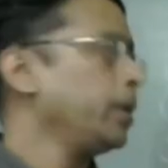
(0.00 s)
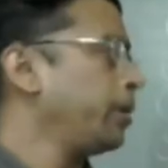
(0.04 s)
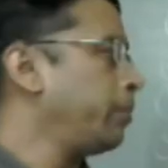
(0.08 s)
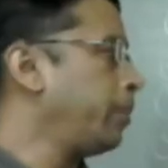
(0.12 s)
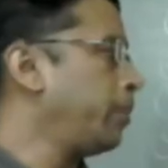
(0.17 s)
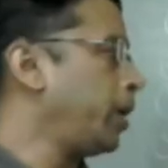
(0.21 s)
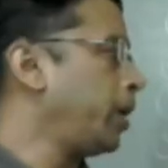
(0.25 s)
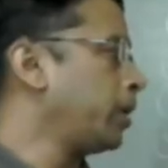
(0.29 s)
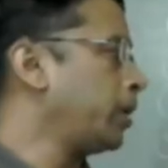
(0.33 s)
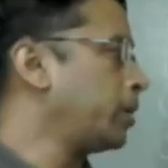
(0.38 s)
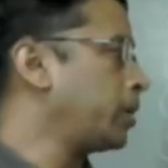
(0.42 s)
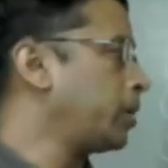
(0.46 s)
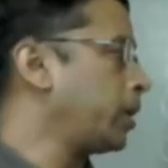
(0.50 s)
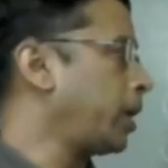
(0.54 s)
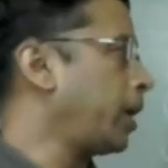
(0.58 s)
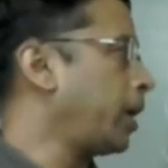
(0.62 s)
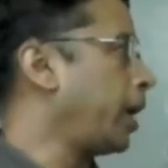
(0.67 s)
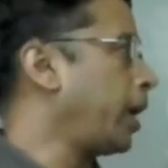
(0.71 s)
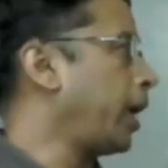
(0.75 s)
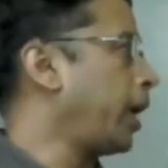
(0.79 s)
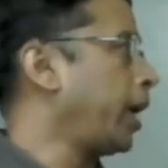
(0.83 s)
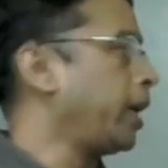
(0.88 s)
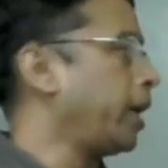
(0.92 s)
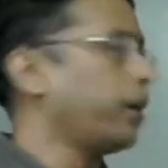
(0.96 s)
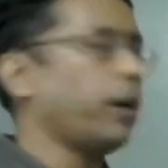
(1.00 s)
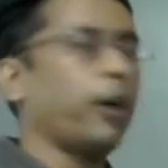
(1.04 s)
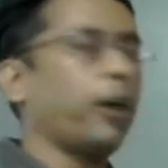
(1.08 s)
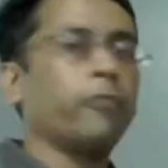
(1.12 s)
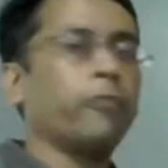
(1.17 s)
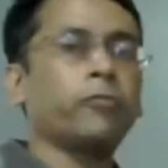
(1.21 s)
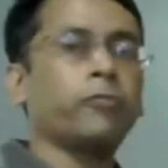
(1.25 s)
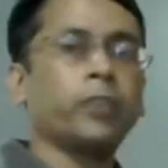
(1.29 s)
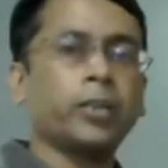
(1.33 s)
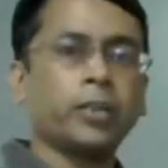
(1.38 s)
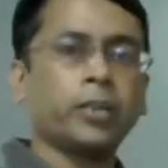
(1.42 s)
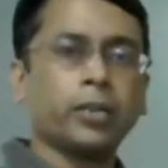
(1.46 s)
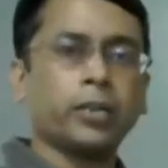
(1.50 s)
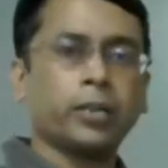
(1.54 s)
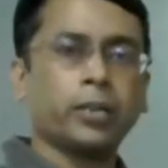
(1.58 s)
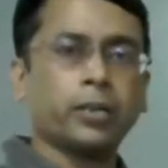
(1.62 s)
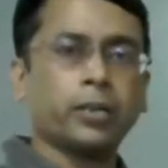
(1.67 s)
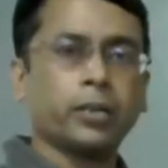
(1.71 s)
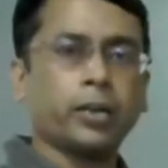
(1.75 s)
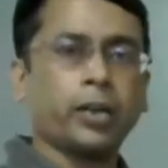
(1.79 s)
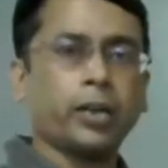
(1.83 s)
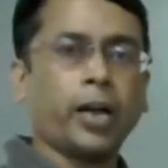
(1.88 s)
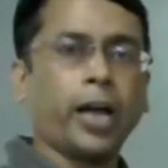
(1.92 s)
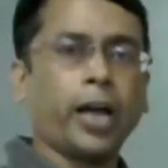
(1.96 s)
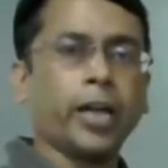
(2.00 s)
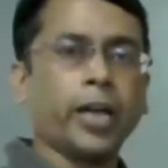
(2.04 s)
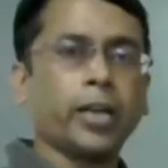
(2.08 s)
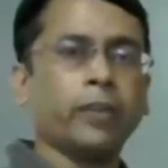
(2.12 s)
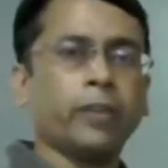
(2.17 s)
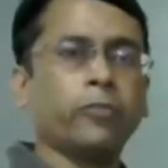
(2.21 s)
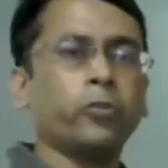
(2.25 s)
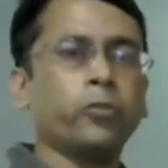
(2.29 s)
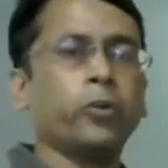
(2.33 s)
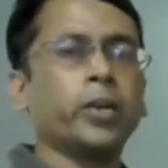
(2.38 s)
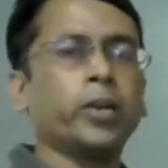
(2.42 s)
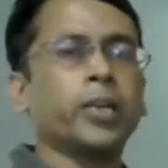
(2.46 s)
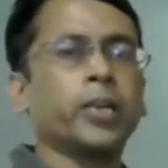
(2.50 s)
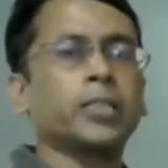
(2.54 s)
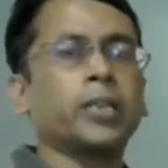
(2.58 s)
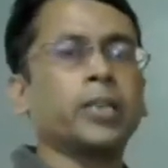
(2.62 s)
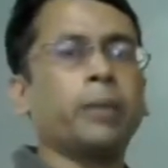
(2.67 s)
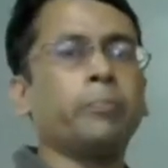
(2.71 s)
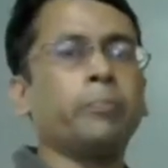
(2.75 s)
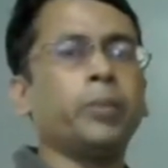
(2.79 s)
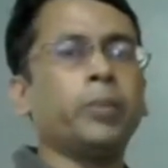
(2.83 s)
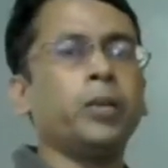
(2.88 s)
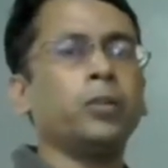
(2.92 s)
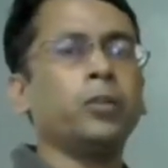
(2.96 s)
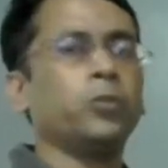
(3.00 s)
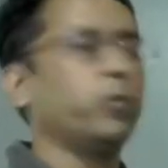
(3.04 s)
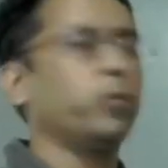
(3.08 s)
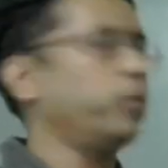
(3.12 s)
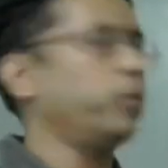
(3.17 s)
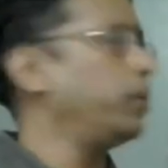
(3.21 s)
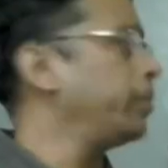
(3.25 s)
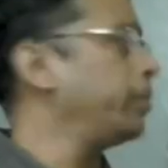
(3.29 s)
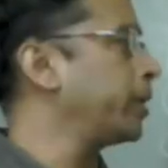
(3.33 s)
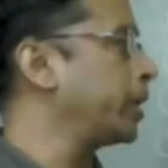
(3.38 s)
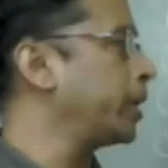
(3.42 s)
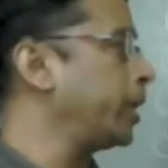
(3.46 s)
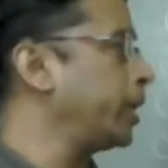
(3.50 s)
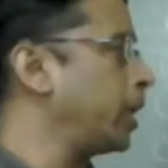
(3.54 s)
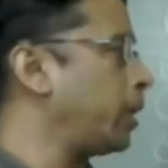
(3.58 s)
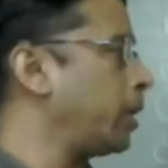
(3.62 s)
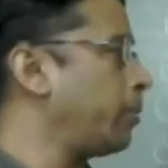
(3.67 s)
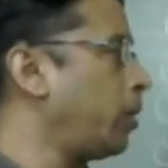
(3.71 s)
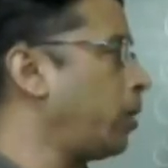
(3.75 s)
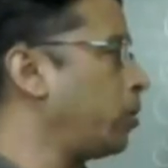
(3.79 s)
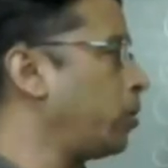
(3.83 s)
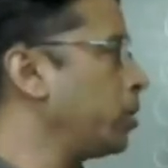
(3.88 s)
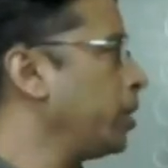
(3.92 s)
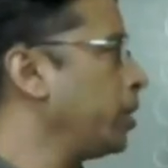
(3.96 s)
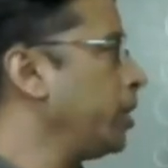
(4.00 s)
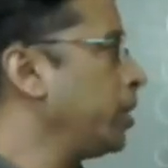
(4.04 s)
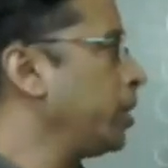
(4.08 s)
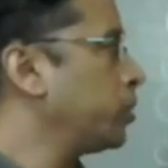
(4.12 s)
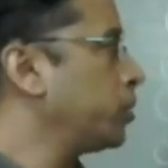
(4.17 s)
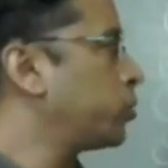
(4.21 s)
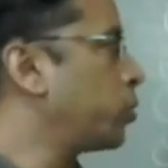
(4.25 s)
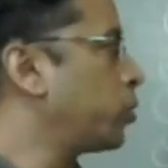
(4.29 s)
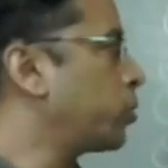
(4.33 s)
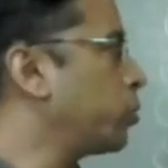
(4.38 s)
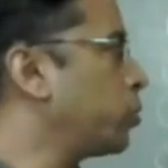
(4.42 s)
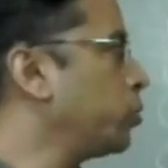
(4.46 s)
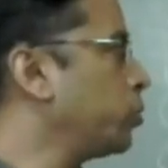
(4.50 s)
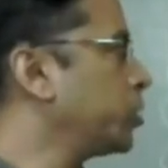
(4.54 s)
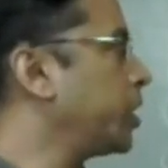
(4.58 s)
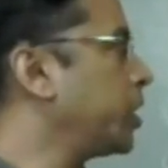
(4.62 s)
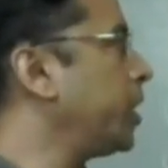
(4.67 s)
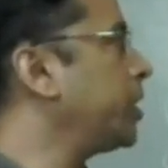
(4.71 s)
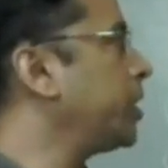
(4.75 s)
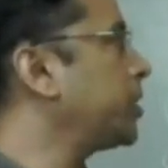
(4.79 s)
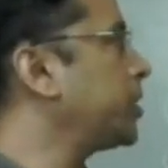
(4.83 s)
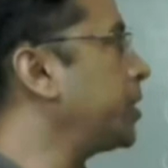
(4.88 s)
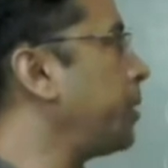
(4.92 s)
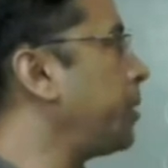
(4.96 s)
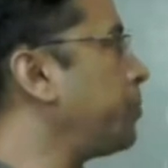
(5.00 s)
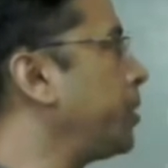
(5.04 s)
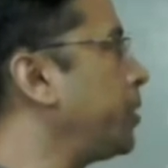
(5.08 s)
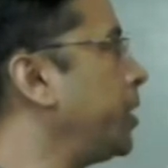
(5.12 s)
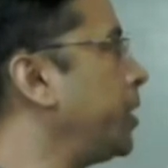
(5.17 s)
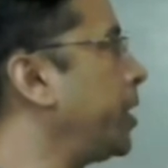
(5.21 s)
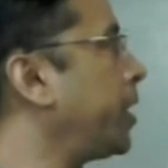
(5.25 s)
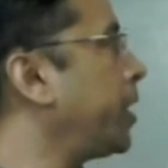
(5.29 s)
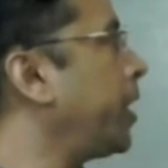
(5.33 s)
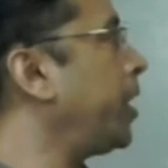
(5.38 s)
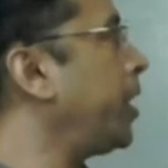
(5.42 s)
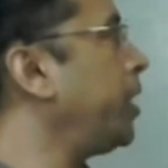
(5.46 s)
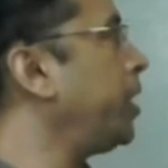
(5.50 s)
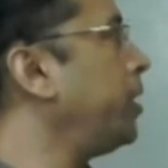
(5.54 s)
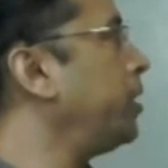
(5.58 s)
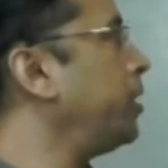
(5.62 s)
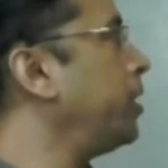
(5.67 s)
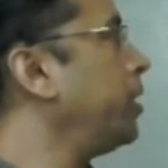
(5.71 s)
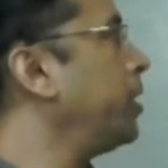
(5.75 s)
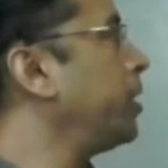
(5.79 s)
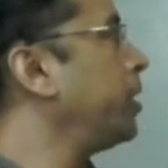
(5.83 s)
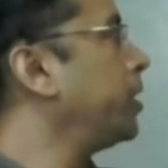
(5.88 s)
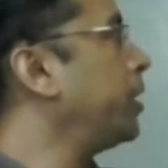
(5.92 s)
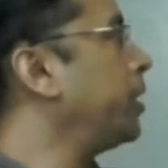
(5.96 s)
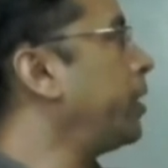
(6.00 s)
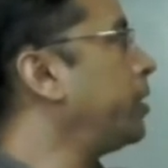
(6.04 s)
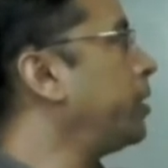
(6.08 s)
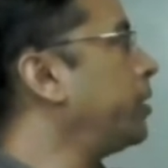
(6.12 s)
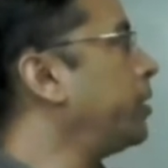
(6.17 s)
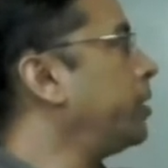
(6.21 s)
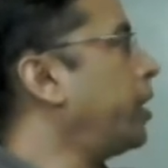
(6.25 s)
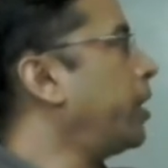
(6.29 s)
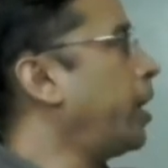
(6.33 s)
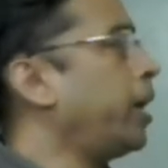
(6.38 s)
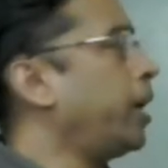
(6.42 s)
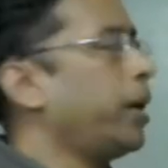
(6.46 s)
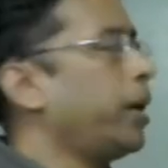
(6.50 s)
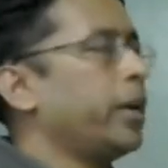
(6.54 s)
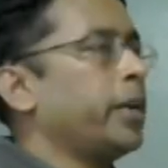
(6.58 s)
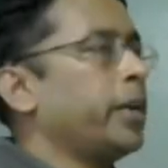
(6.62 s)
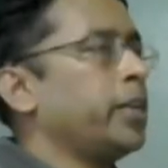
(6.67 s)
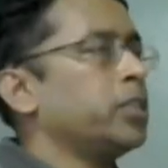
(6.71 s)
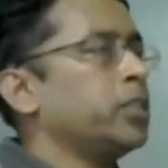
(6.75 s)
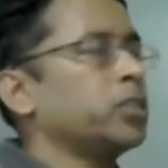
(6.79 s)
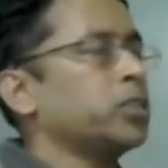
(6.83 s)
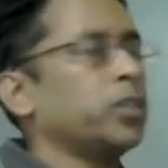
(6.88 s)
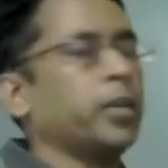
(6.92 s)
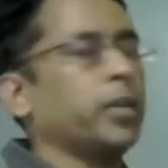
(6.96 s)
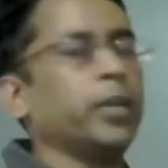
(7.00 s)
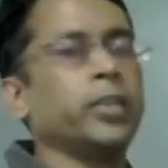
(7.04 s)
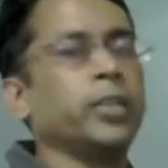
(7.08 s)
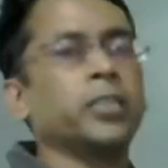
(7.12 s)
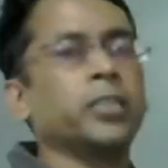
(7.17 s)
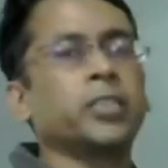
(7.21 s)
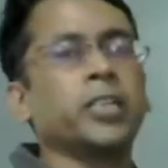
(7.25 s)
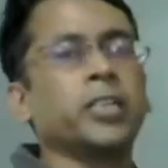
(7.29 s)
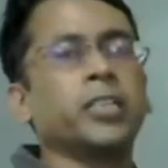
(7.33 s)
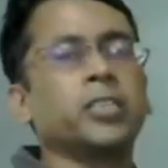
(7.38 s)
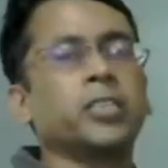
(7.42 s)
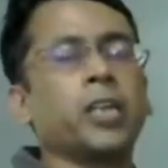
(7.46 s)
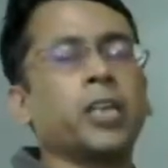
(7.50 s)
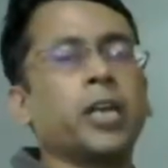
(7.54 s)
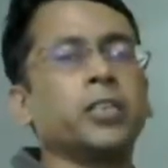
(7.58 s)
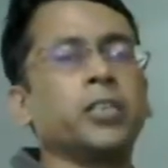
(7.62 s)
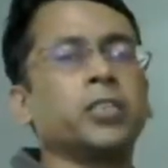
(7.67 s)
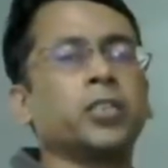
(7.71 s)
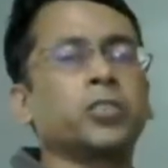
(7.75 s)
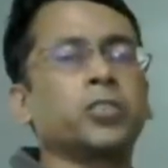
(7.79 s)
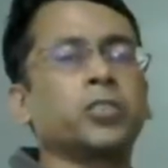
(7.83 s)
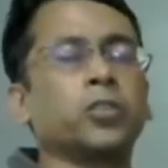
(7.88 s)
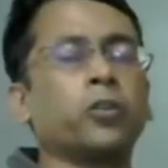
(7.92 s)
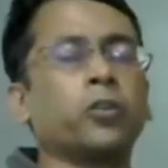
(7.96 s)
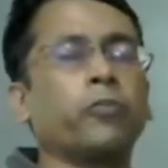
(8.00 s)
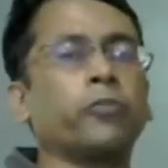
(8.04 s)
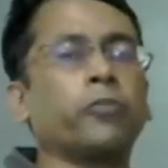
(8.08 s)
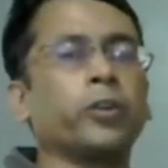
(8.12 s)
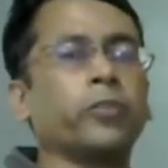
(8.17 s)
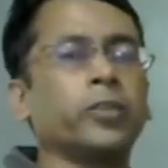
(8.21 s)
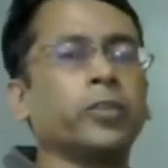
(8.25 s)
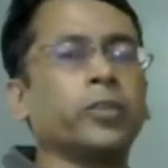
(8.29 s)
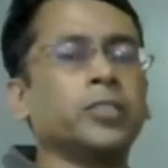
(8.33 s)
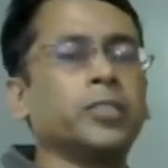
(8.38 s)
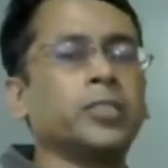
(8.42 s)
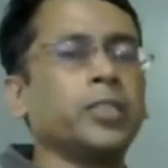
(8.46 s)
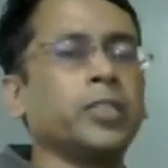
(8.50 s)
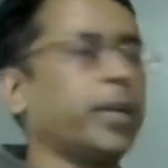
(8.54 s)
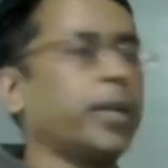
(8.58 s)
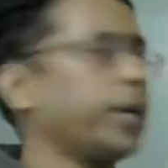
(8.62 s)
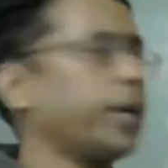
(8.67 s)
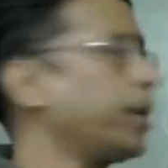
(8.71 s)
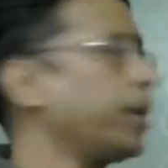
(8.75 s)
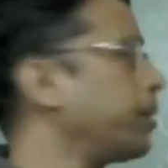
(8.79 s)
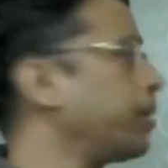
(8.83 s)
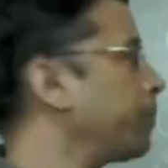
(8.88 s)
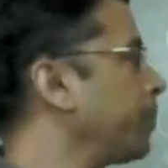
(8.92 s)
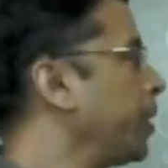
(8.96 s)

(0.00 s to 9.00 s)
But after I give you an example, you will be clear about. So crucial step here are array initialization of frequency array.